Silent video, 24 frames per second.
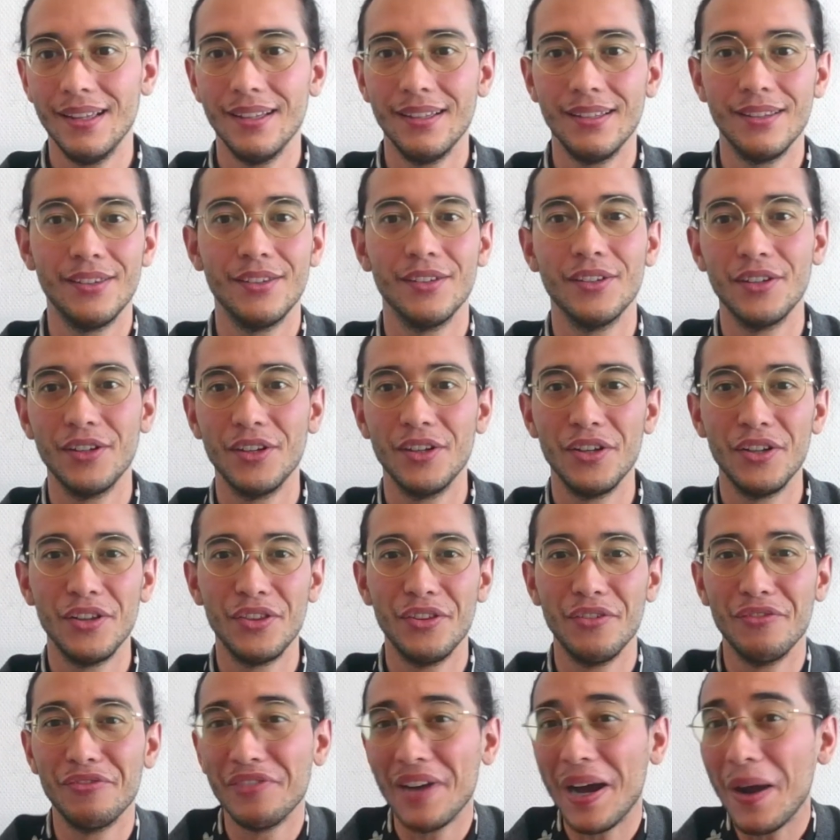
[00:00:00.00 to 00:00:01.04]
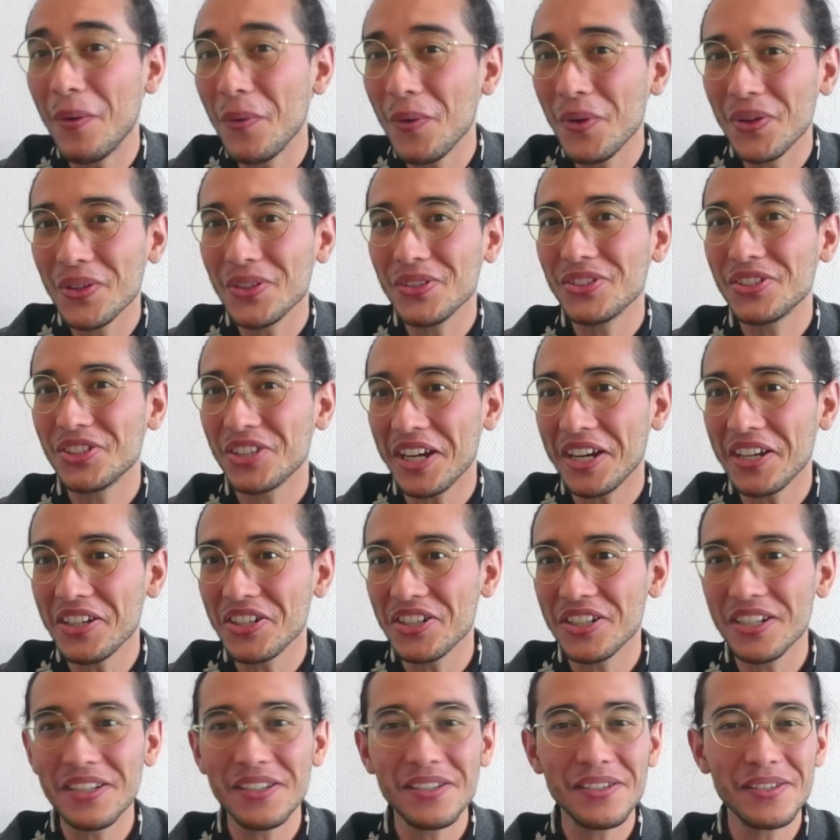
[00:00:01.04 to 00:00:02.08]
The vowel
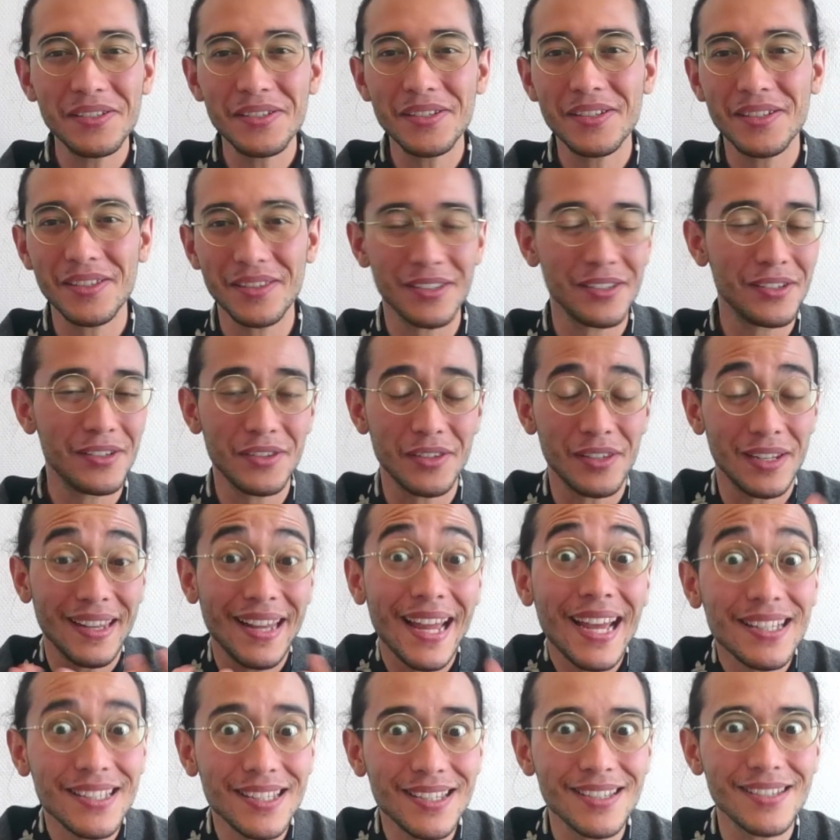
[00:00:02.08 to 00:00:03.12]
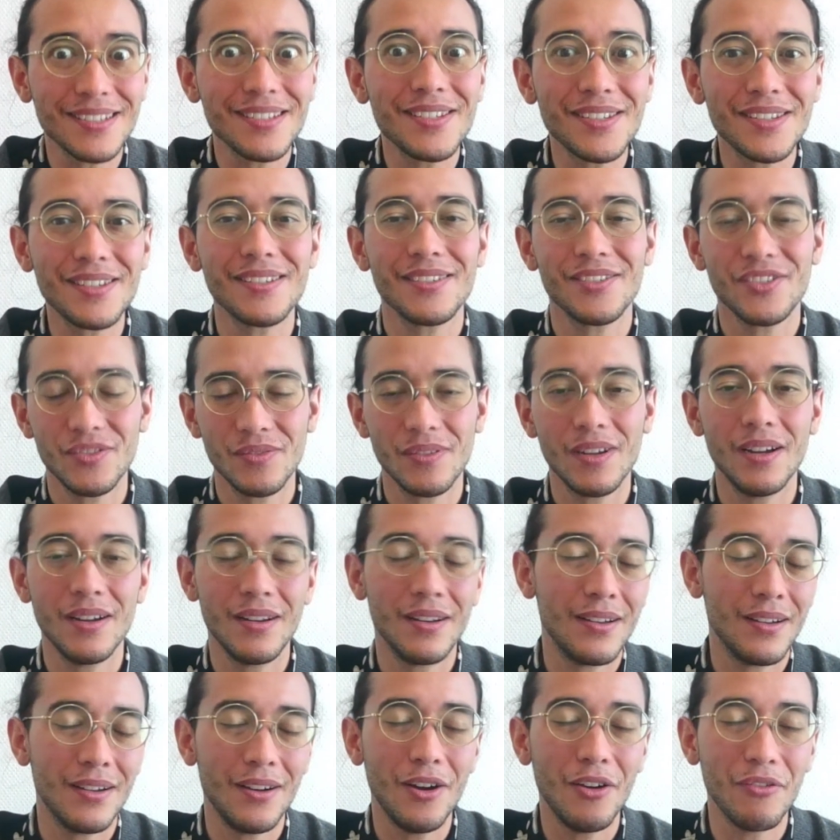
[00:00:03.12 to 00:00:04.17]
changes, the letters
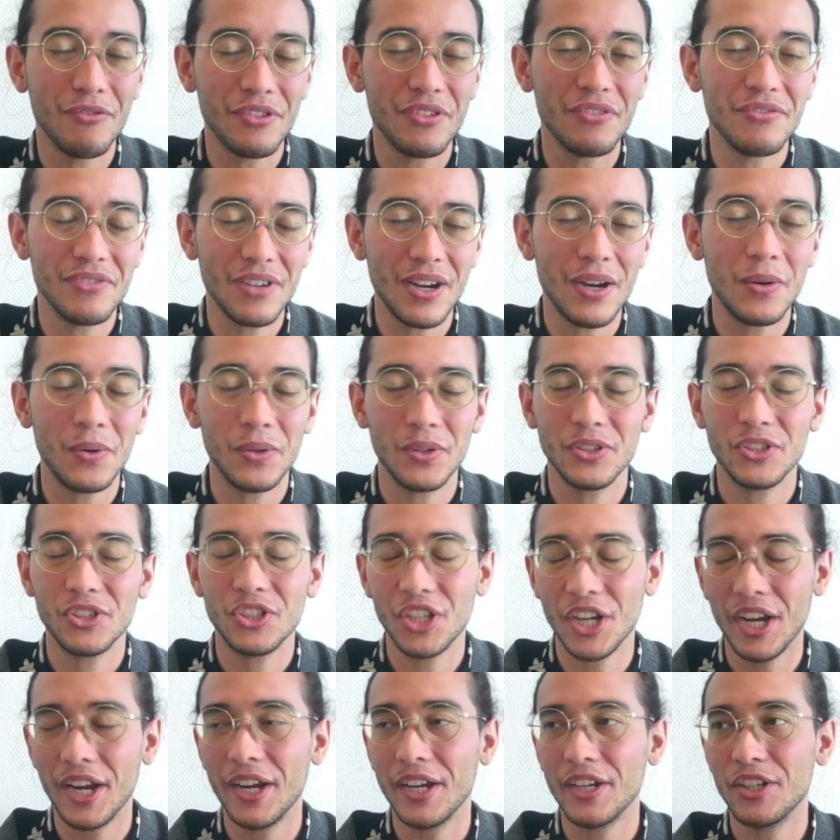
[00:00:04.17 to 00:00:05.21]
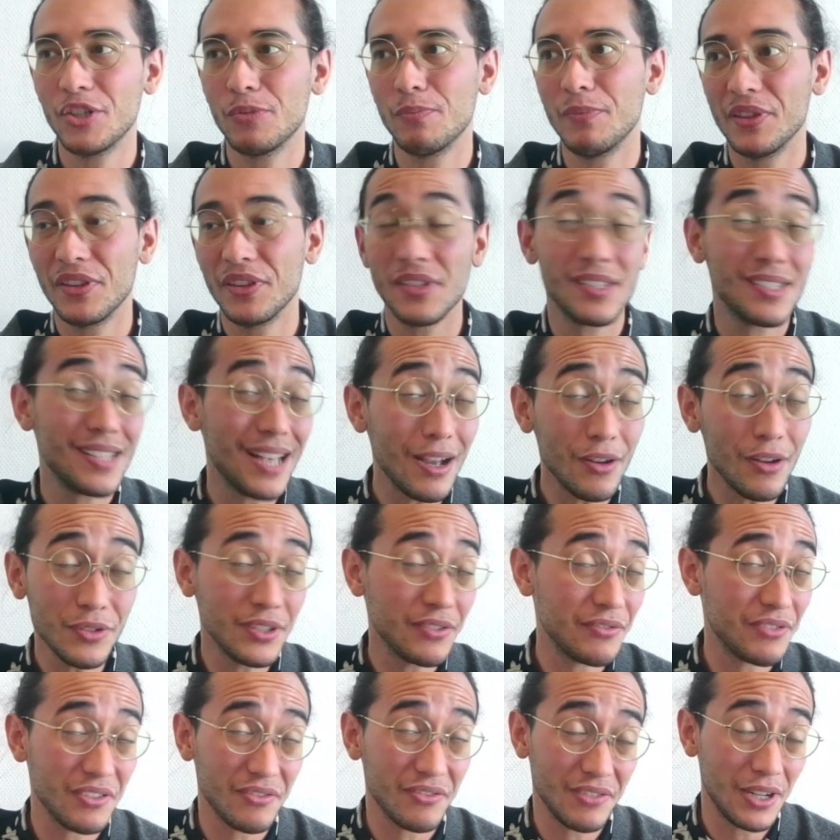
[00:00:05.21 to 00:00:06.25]
of the vowel change, but the sound
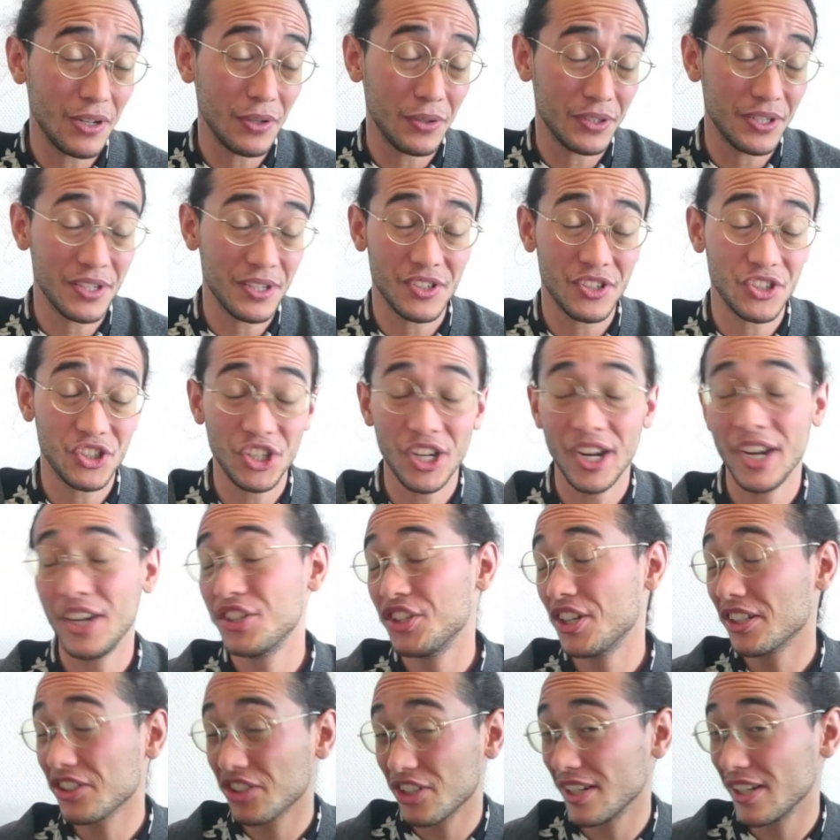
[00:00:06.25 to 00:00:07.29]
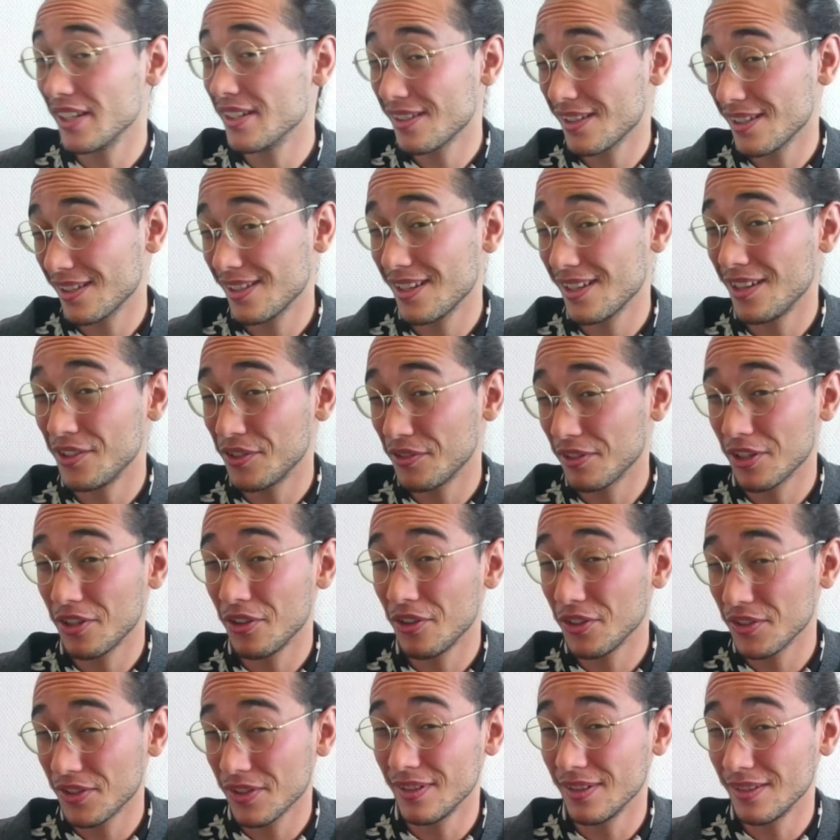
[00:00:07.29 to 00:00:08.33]
of the vowel doesn't change. Actually, it's the sound of the
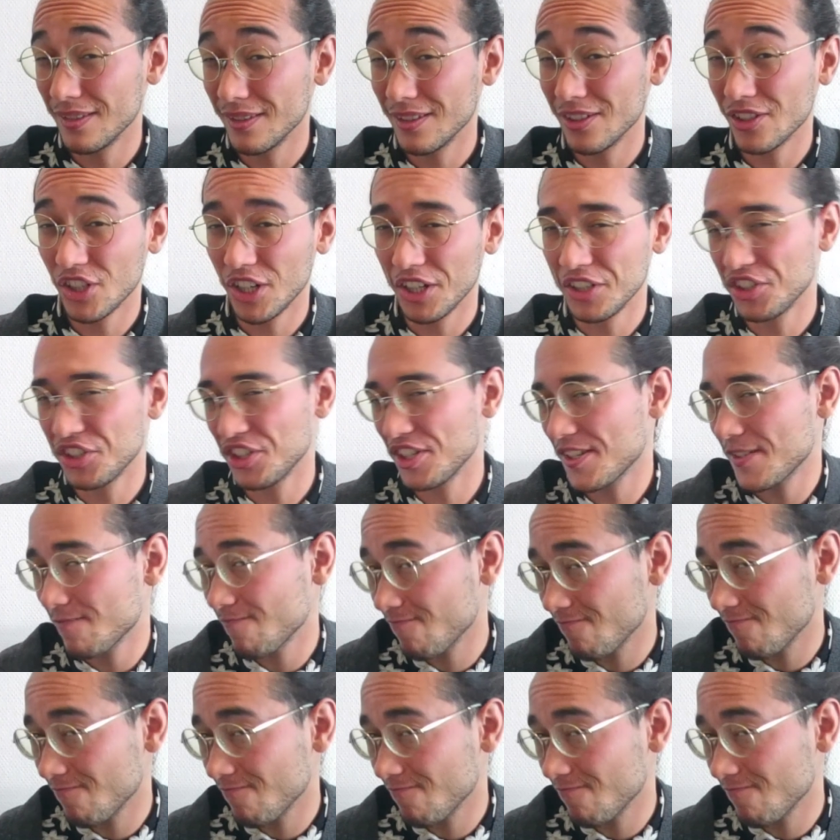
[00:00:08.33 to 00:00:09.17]
consonant that changes.